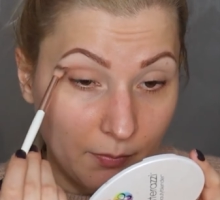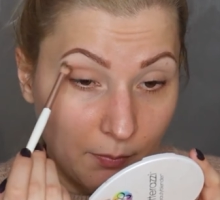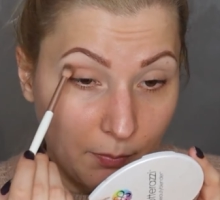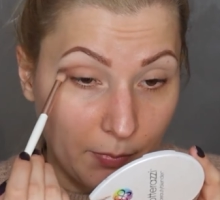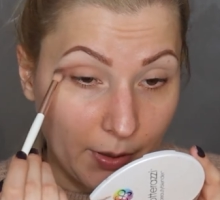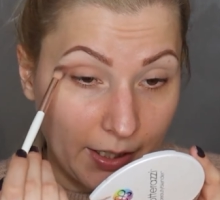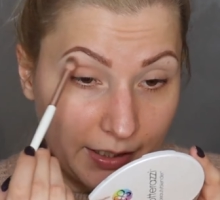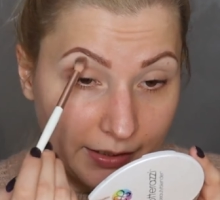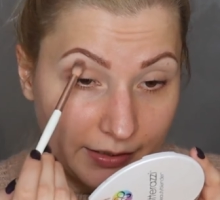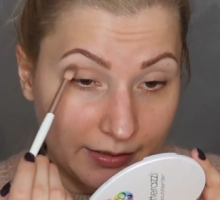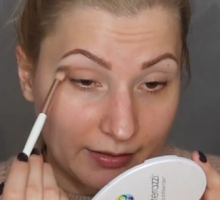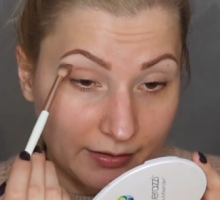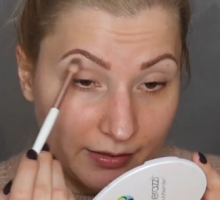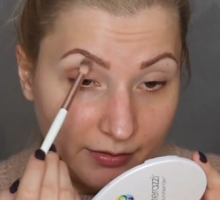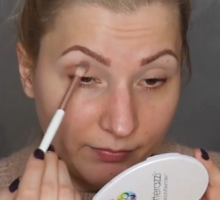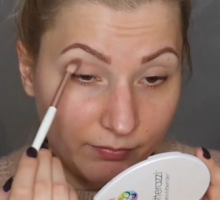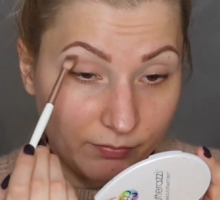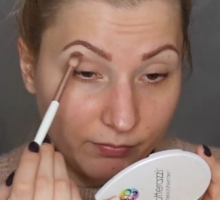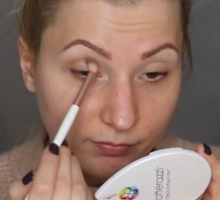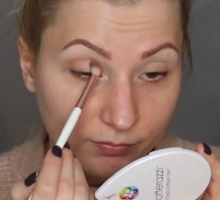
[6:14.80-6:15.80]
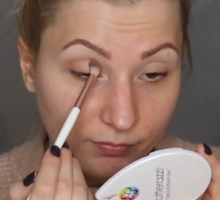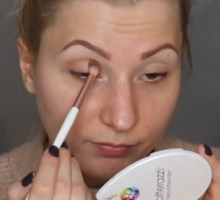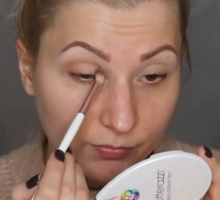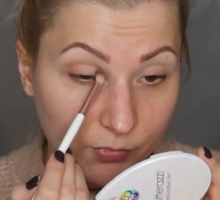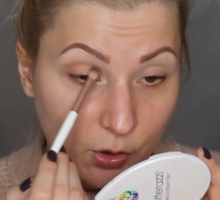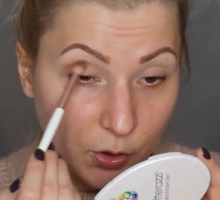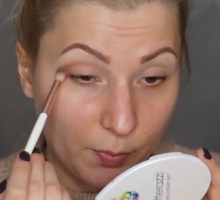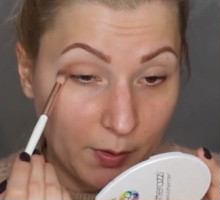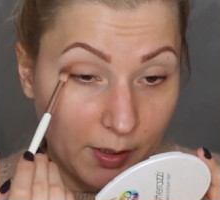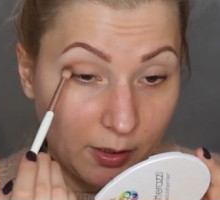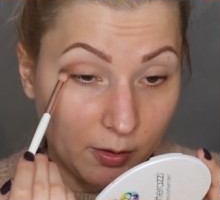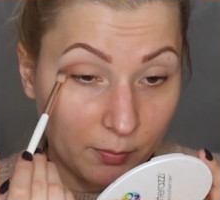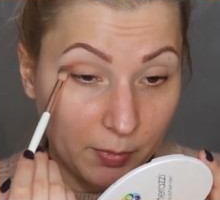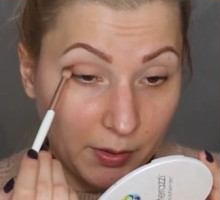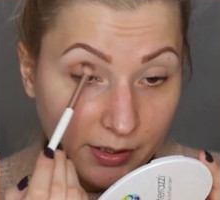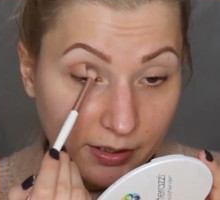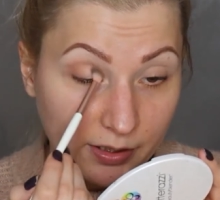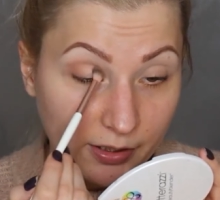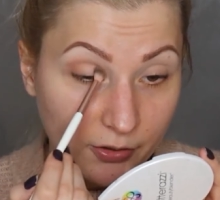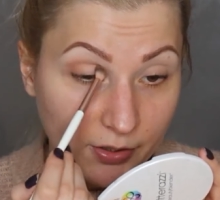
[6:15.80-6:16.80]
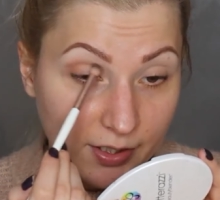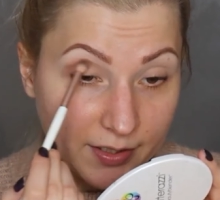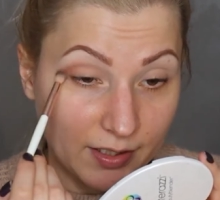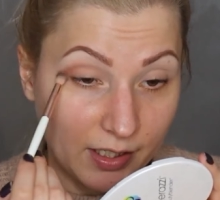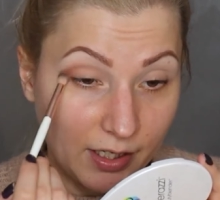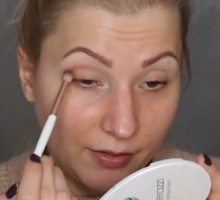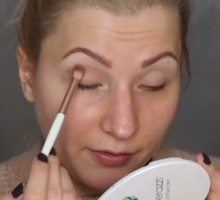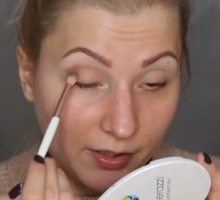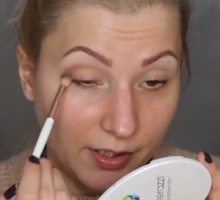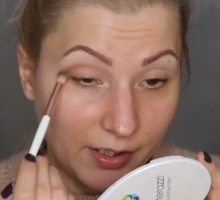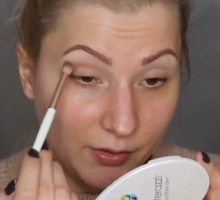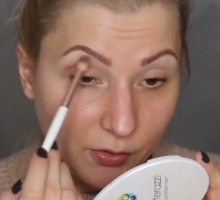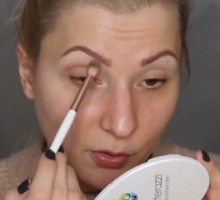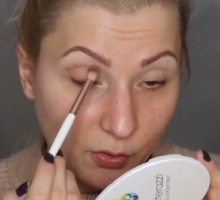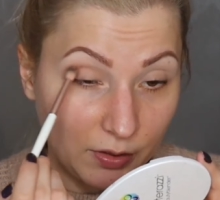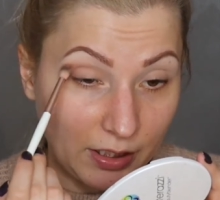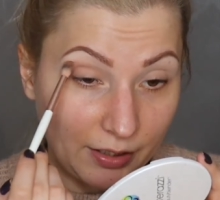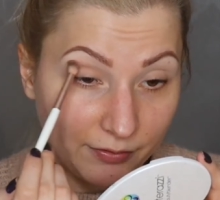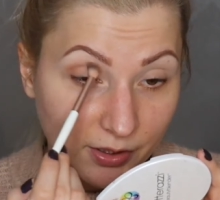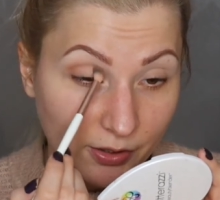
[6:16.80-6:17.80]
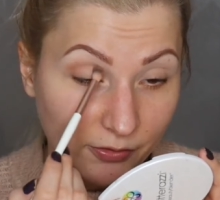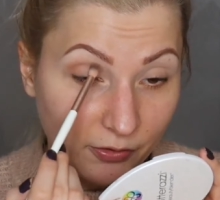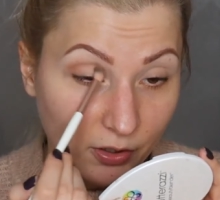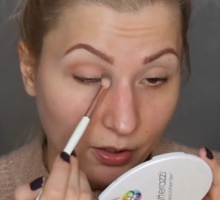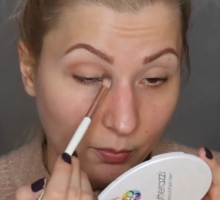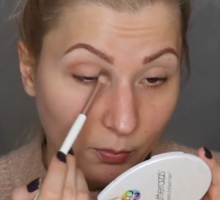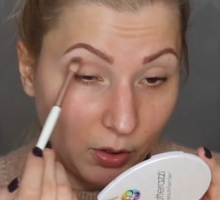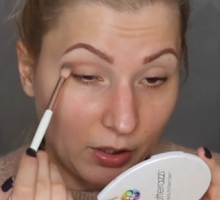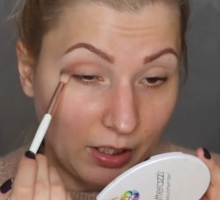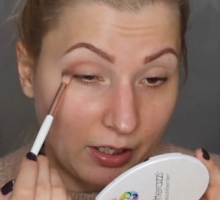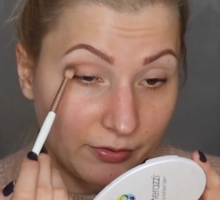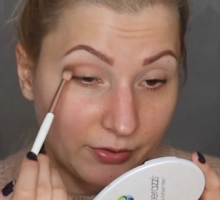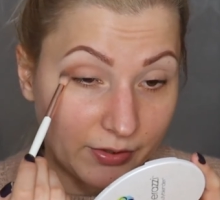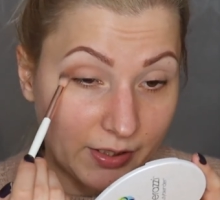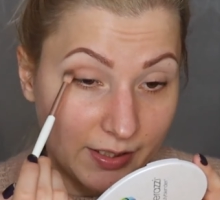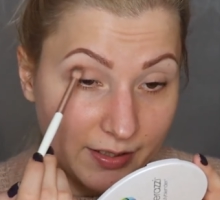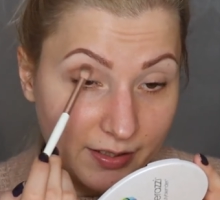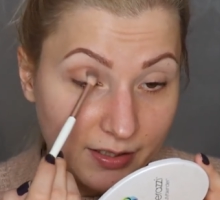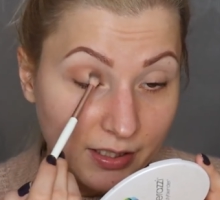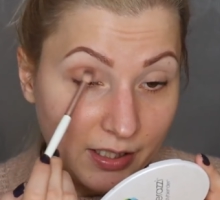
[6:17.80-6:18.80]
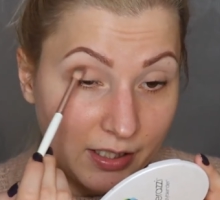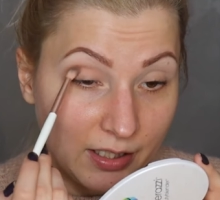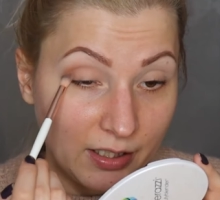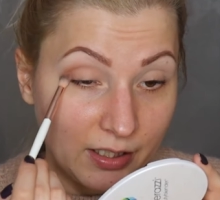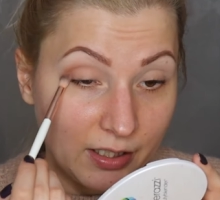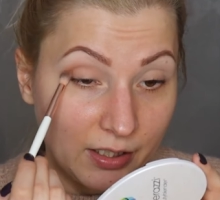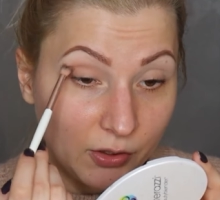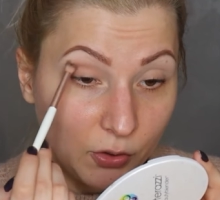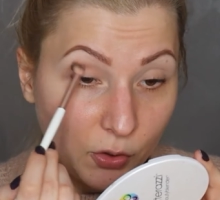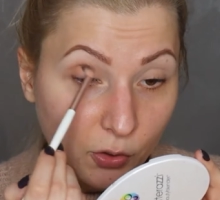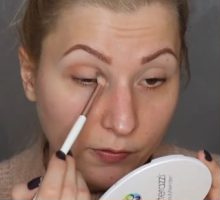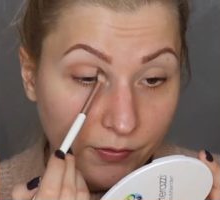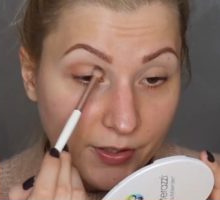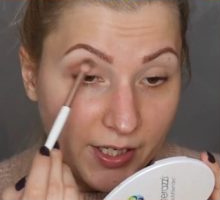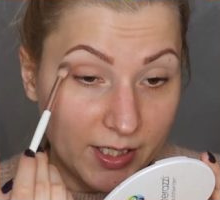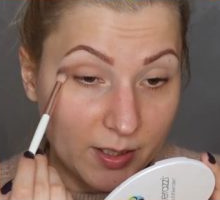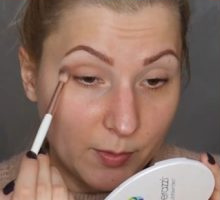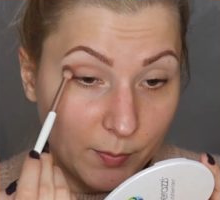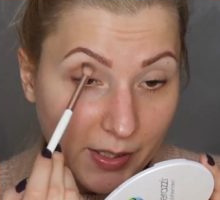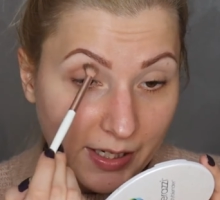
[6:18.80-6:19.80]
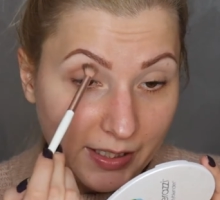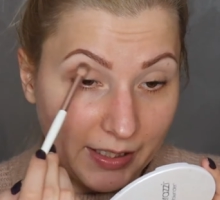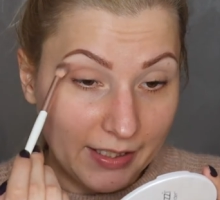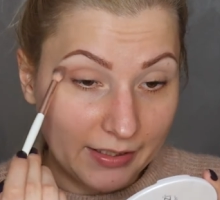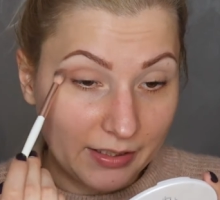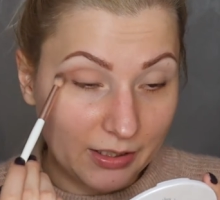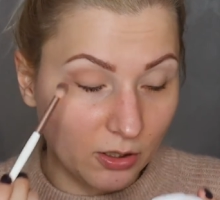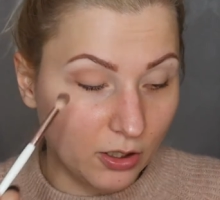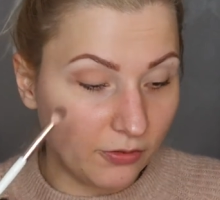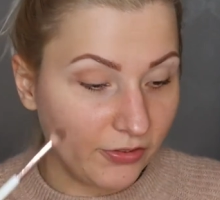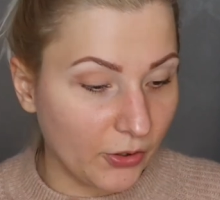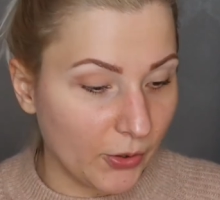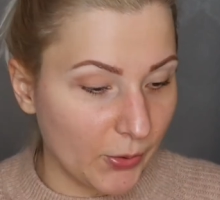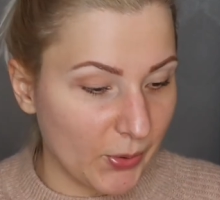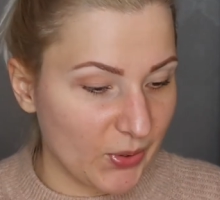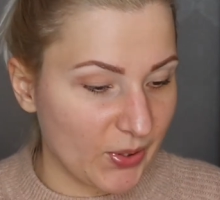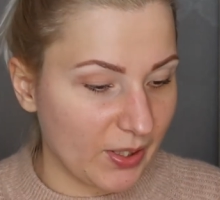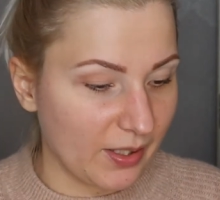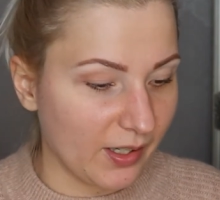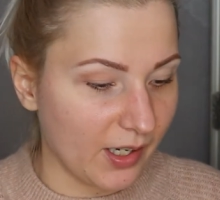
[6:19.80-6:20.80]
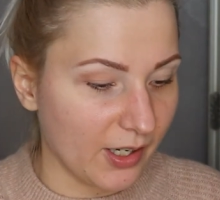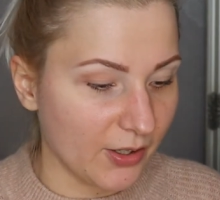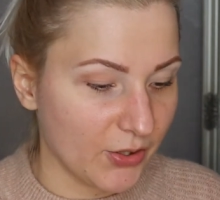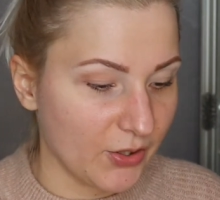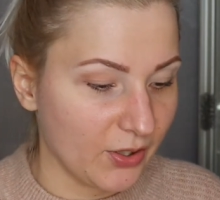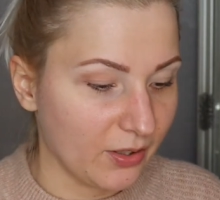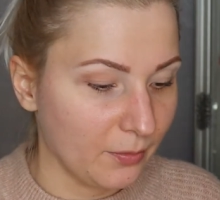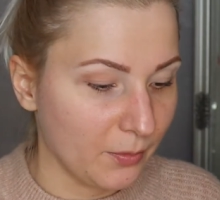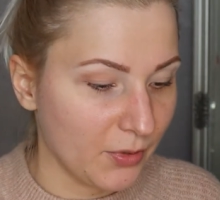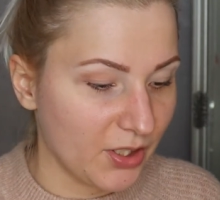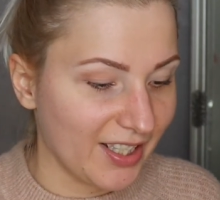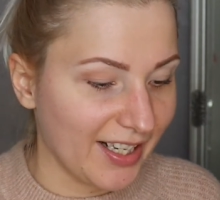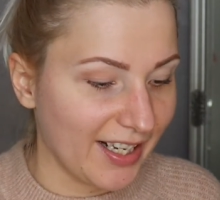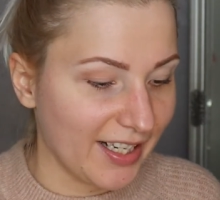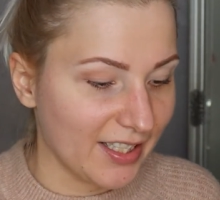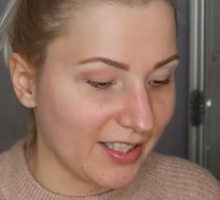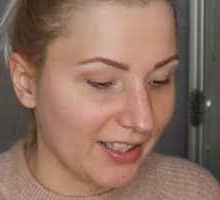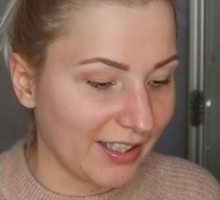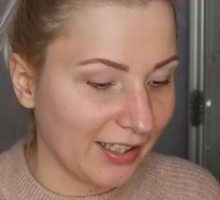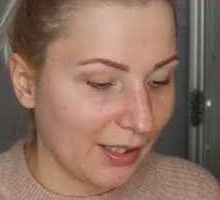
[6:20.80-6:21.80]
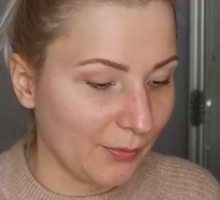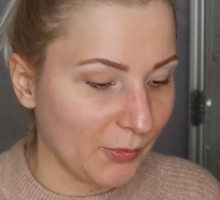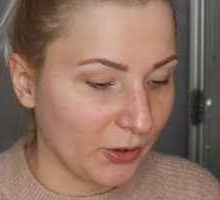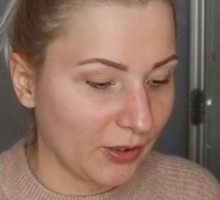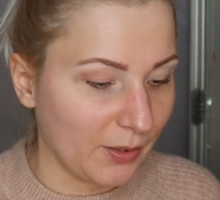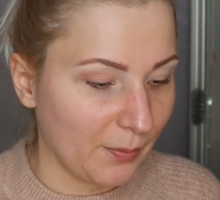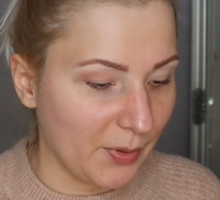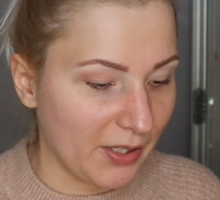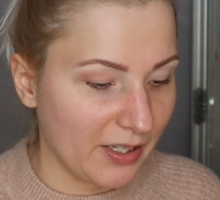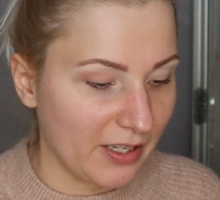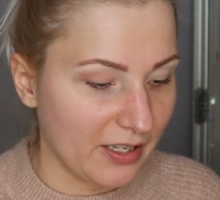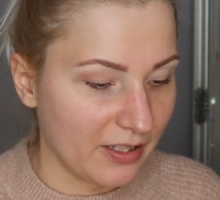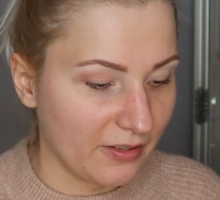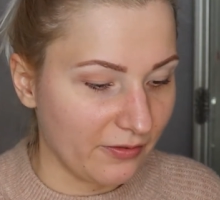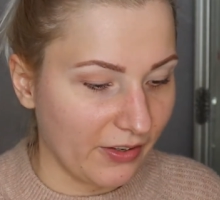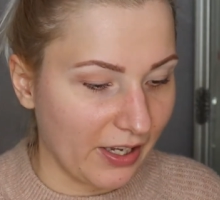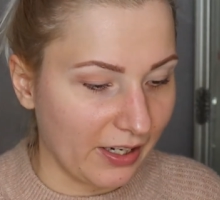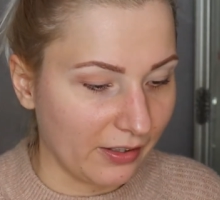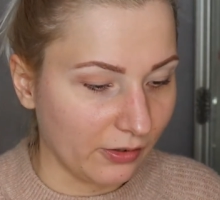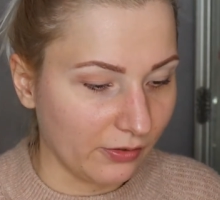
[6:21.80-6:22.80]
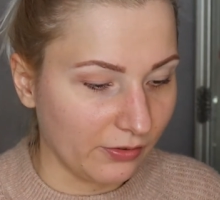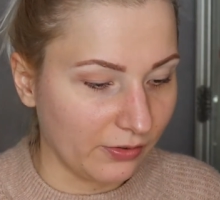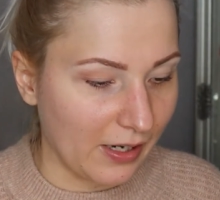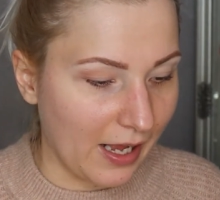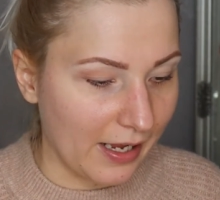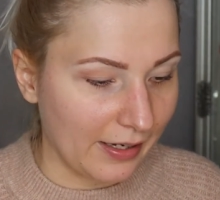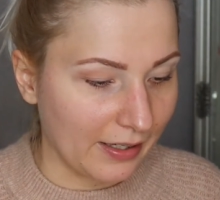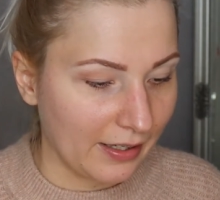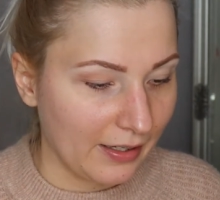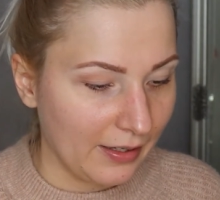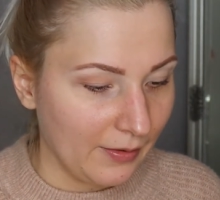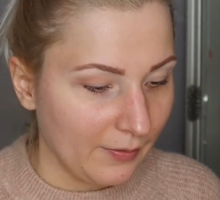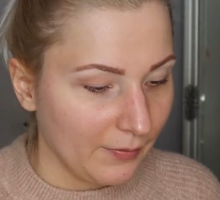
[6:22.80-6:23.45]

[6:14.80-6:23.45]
but to be completely honest, I really do love the formula of this Too Faced palette. Of course there are some shades that I'm not the biggest fan of, like